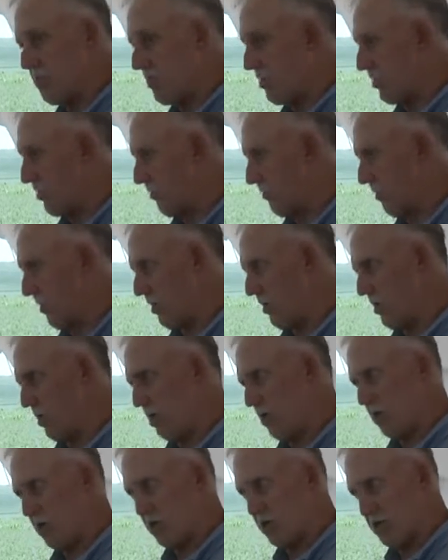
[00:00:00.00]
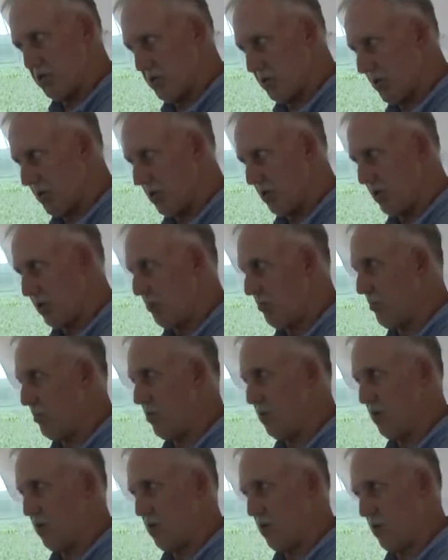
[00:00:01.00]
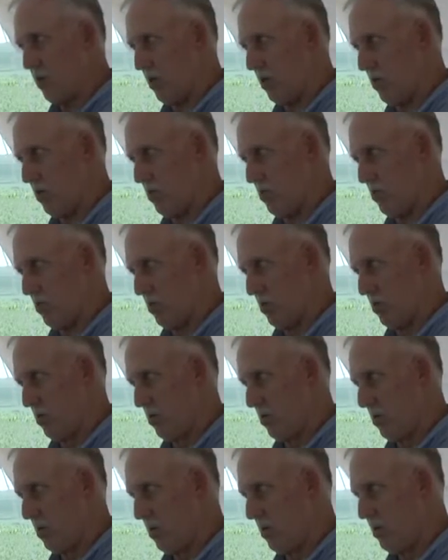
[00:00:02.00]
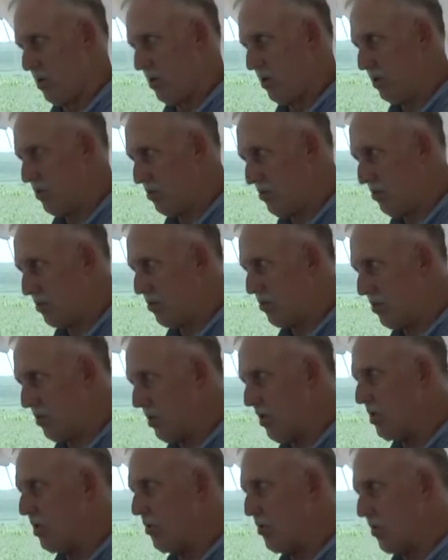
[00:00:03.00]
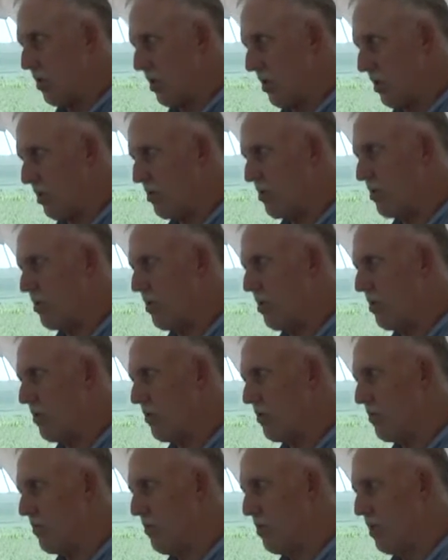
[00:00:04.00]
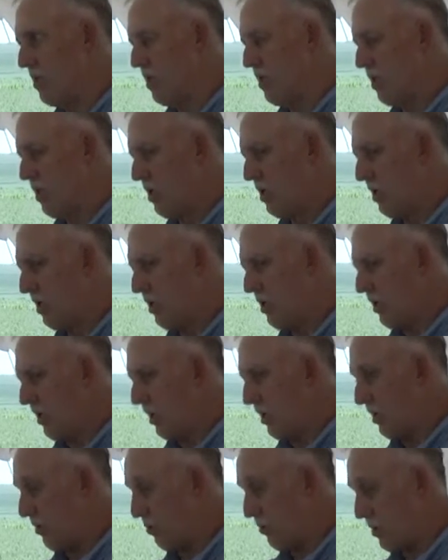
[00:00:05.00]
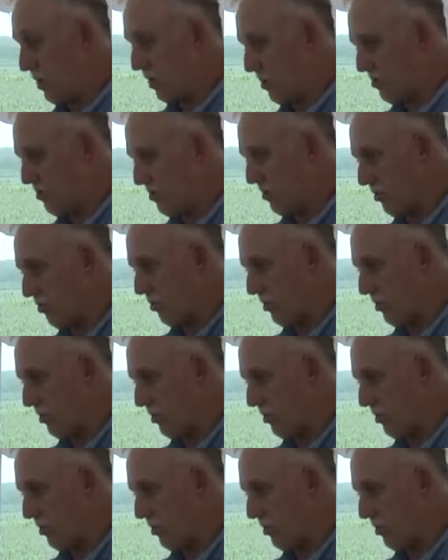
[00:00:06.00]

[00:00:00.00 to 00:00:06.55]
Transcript: because very little gets taken up in the grain. It's mostly in the plant itself. And we also